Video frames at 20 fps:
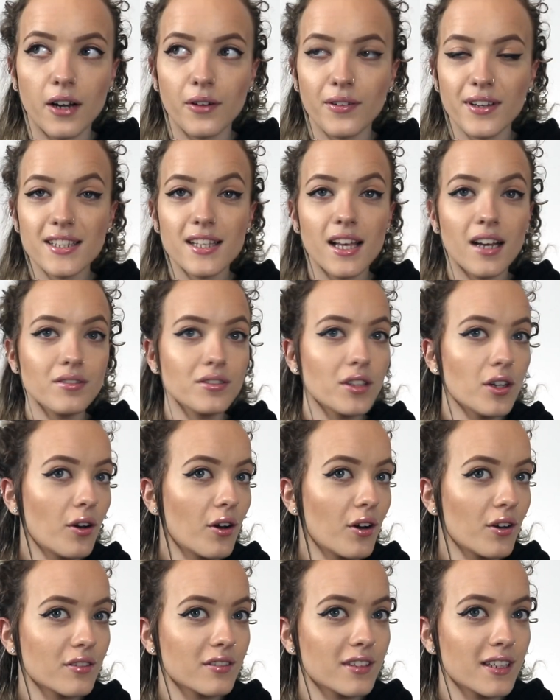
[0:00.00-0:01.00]
I always have to
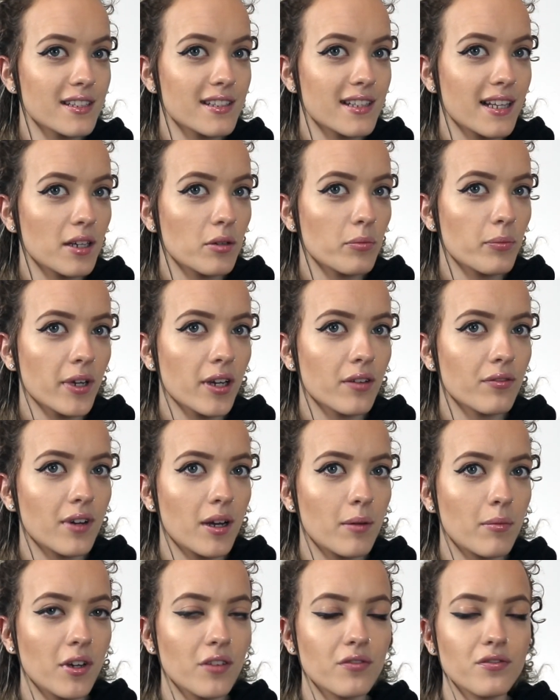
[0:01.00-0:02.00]
hold this little bit
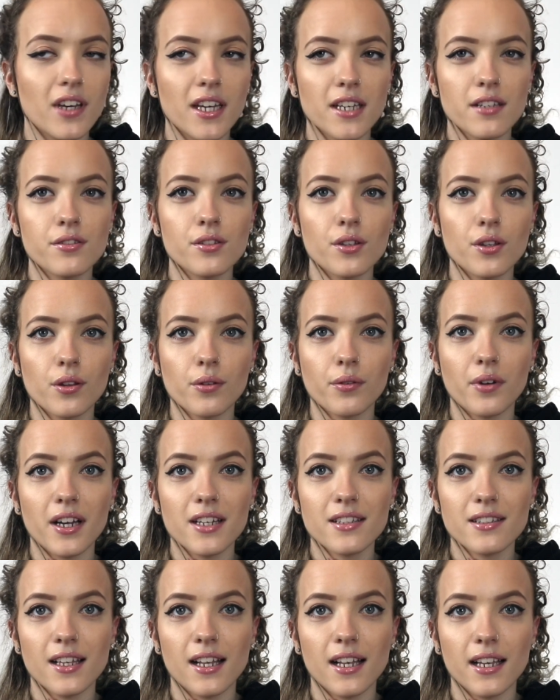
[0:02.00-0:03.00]
around my face,
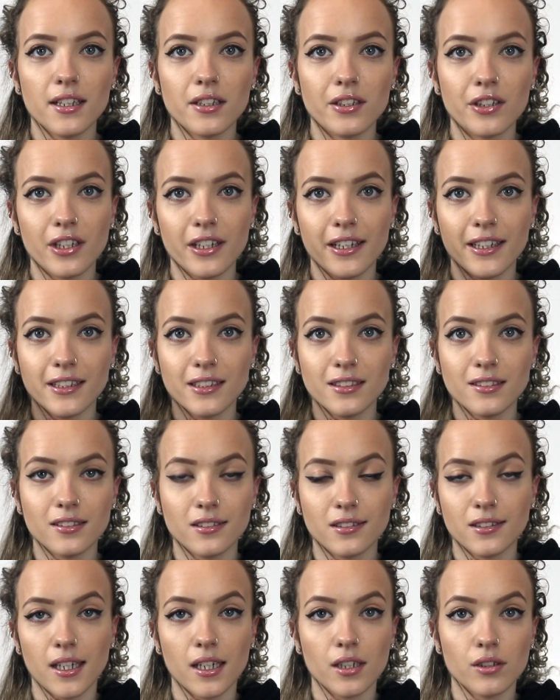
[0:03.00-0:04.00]
otherwise it literally
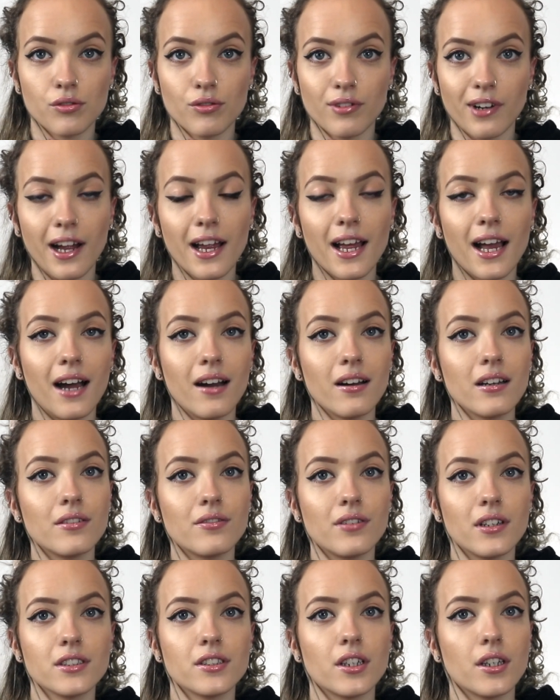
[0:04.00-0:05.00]
sticks right out if
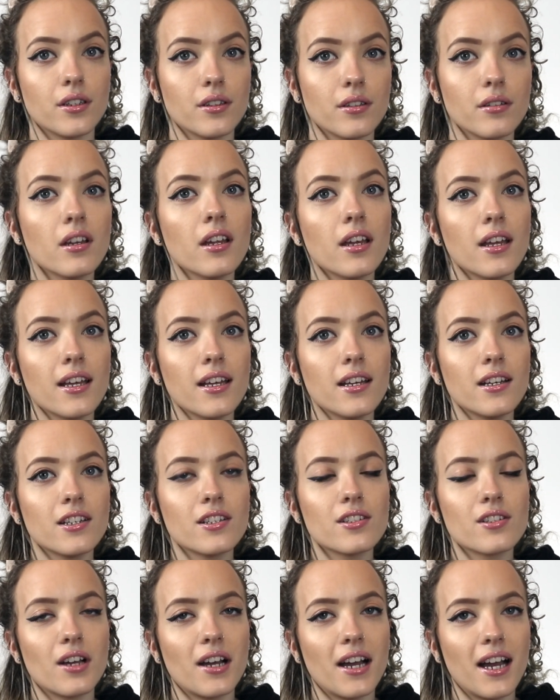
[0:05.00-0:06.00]
I don't.
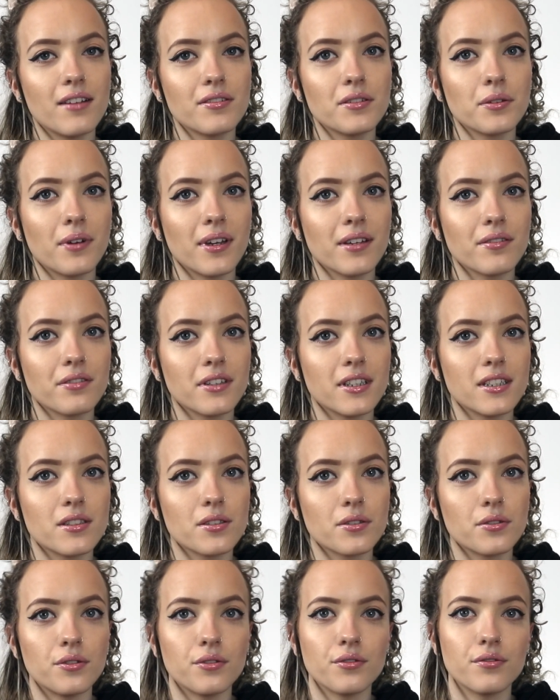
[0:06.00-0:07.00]
So I have to wait for it to
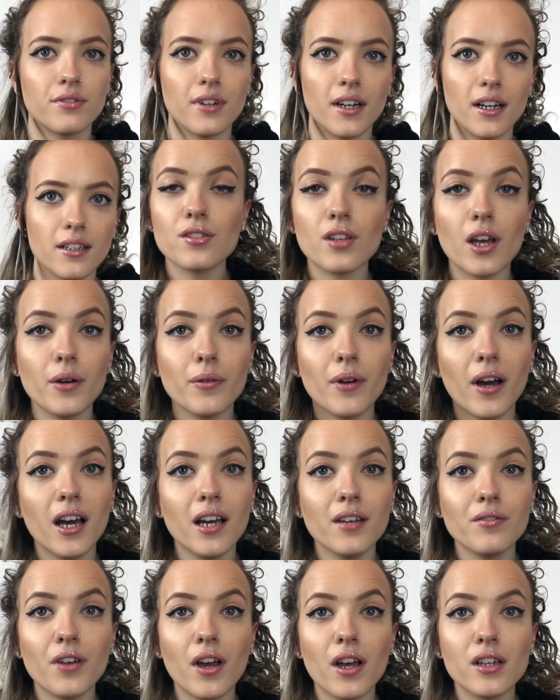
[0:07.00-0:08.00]
cool first. So
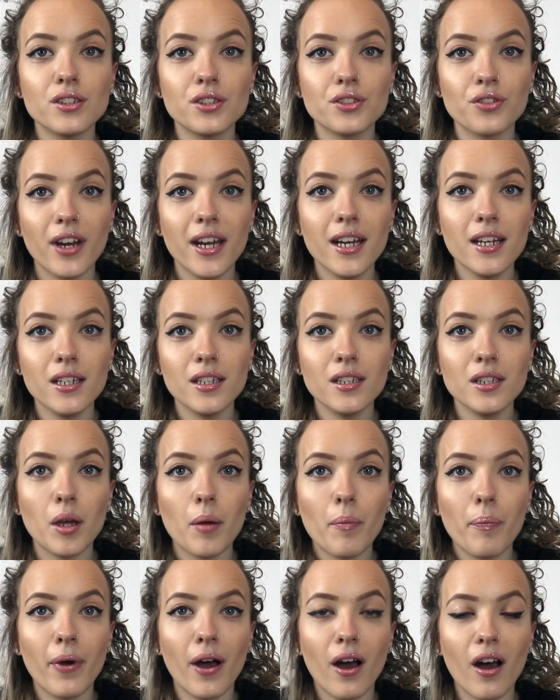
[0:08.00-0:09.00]
I've
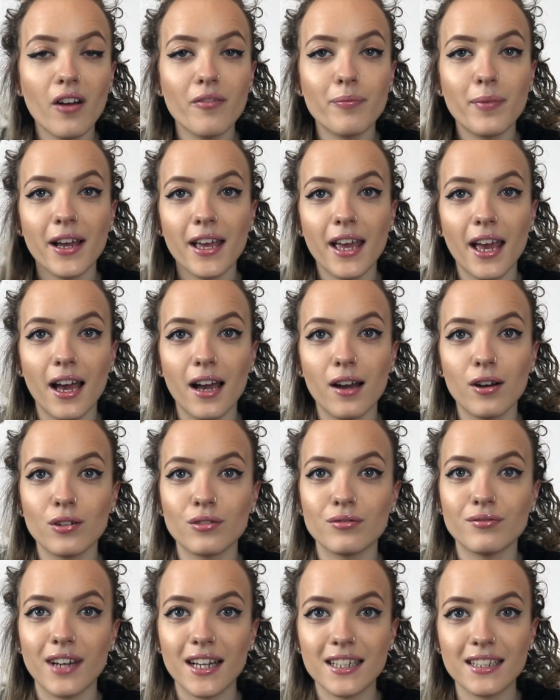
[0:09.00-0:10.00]
straightened part of my hair
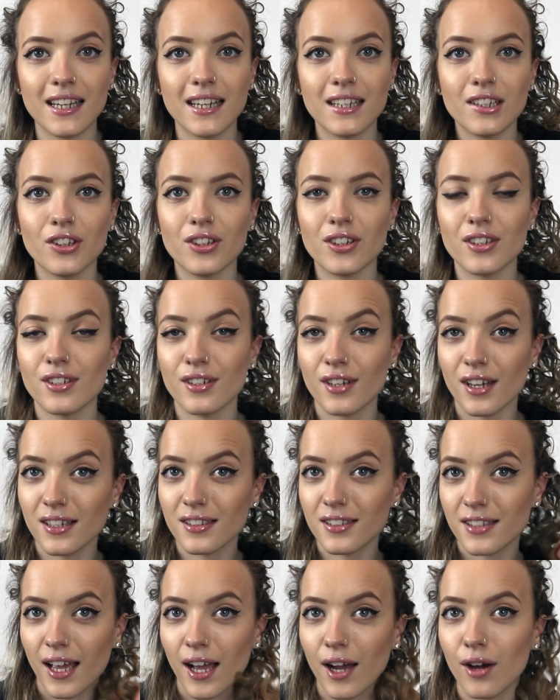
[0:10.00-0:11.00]
already. You can
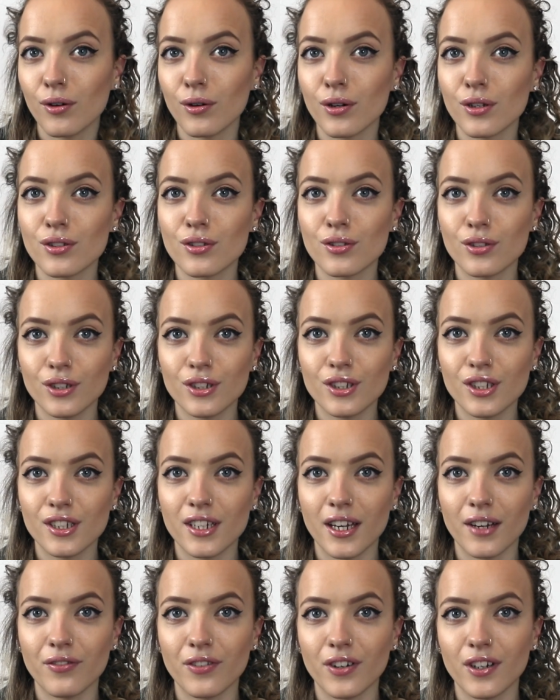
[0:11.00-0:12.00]
tell such a
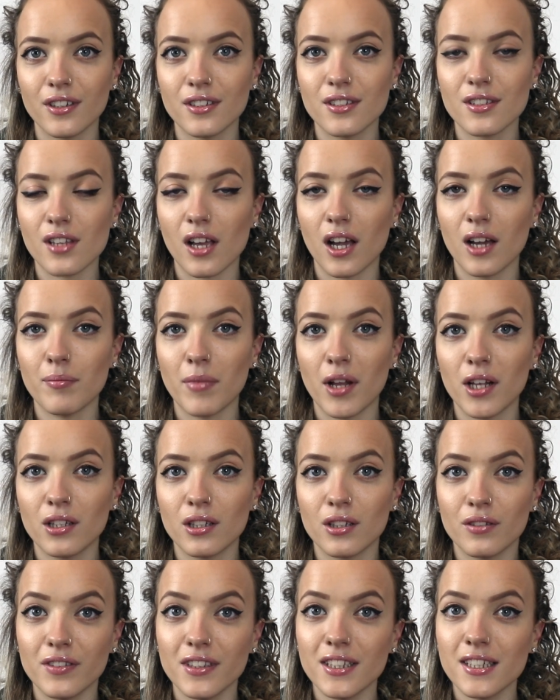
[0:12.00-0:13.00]
difference. I'm
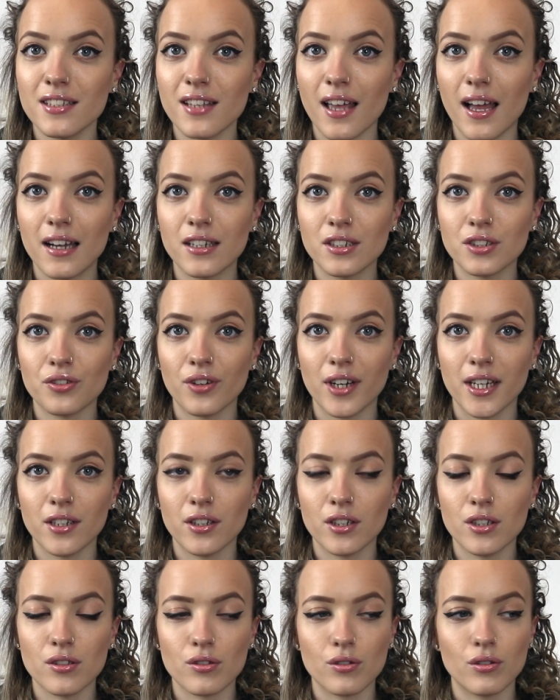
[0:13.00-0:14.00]
loving this hair
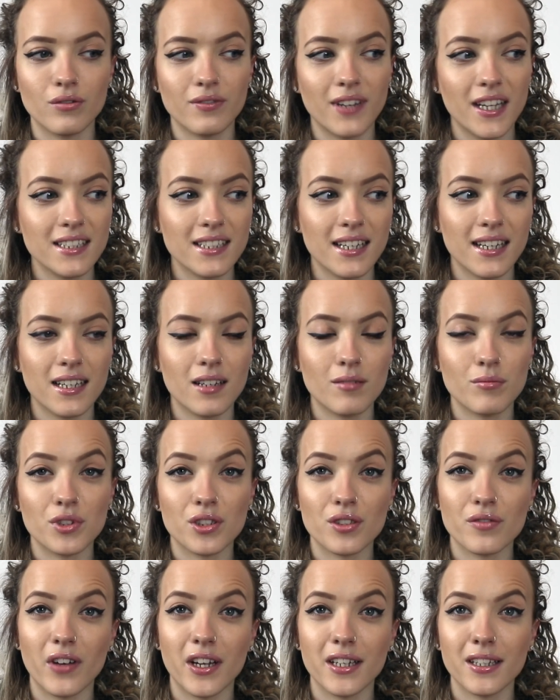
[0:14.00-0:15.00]
straighteners already. I'm
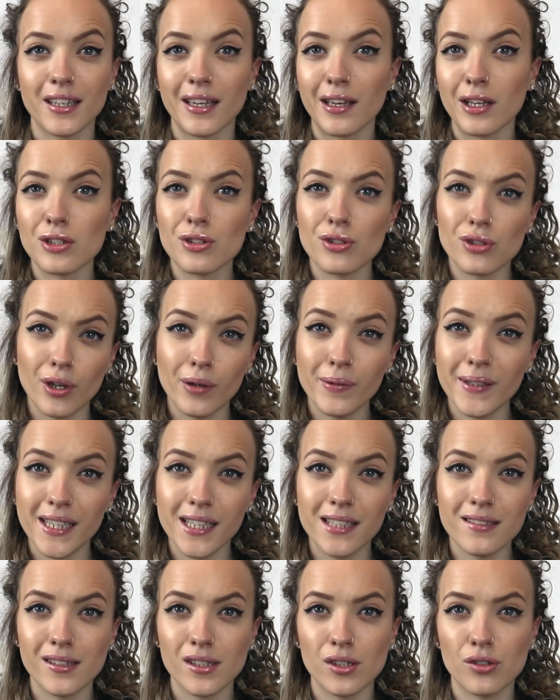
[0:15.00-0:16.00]
just finding it so
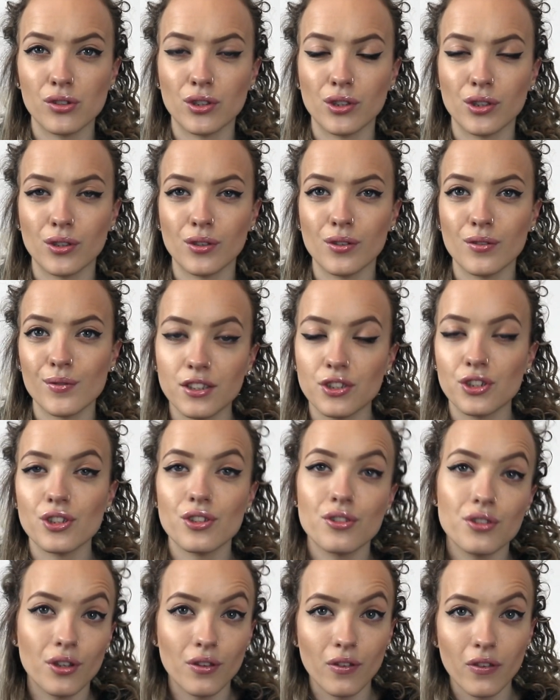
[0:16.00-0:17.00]
easy to use.
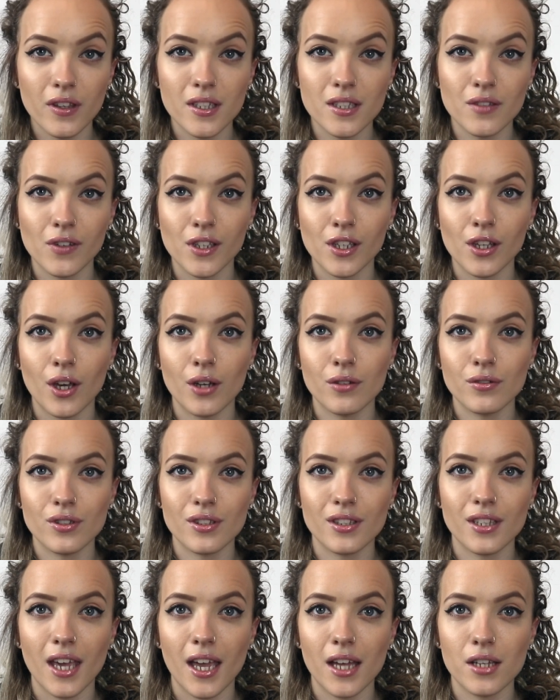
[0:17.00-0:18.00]
Just so that this video
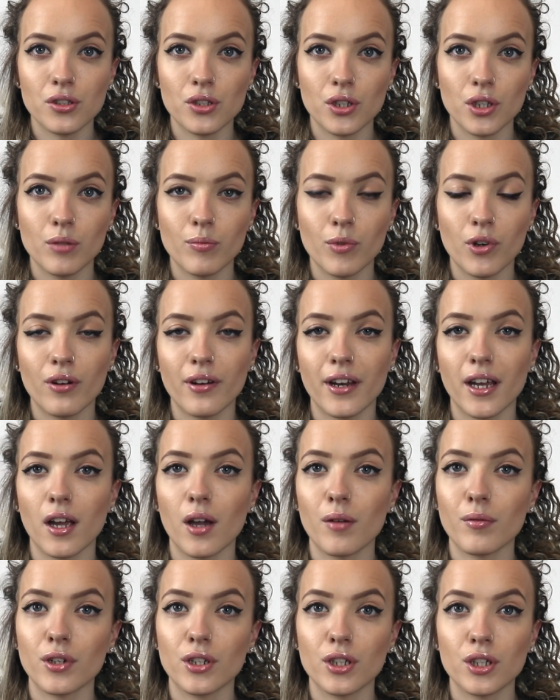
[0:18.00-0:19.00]
doesn't get too boring,
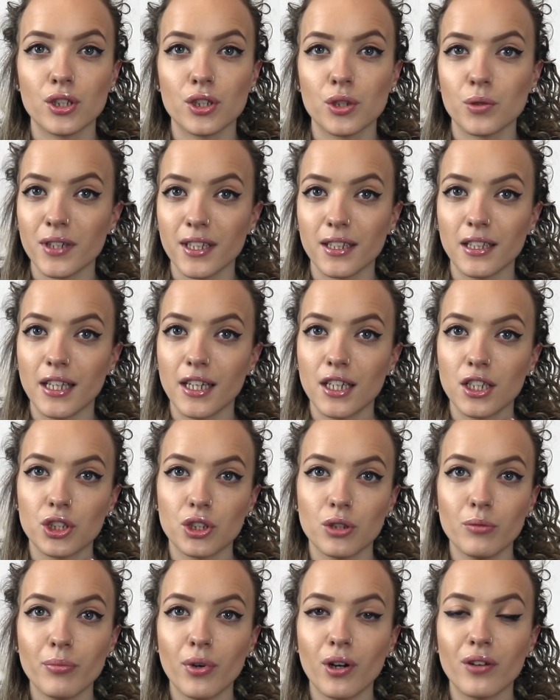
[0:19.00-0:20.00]
I'm going to quickly
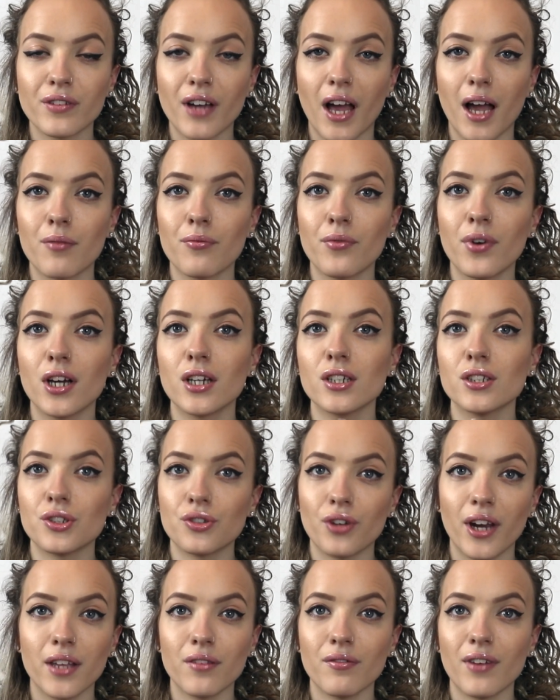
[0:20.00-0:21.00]
jump off camera,
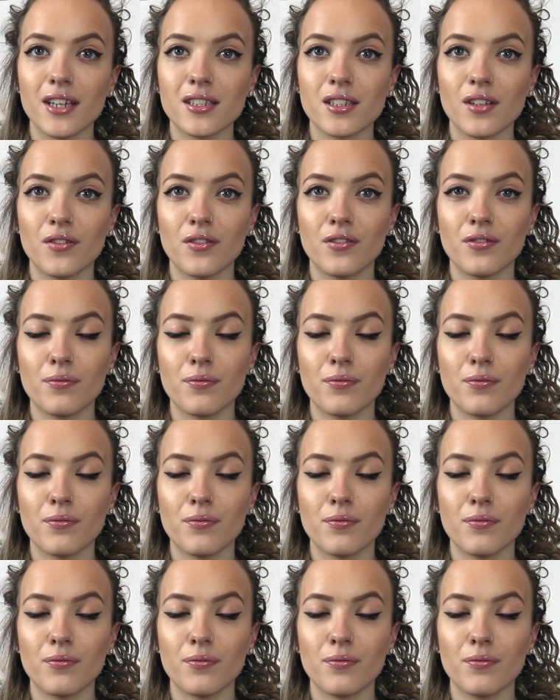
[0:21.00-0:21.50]
straighten the rest of